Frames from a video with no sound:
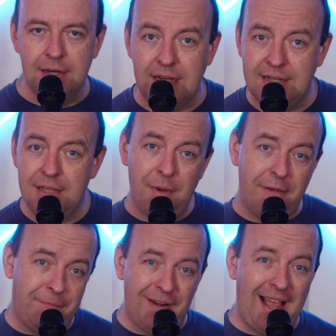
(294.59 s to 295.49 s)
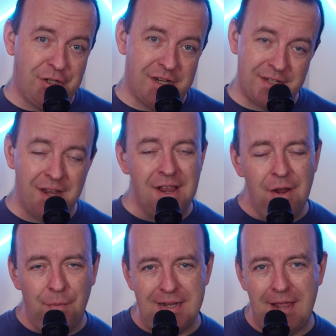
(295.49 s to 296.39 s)
Now you see the way it flashes
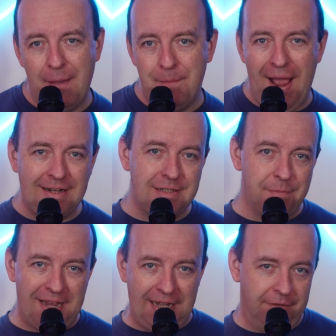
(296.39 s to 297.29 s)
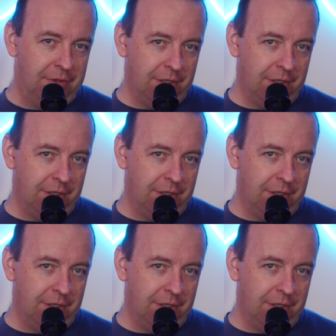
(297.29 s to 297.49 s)
when you get back to the beginning of the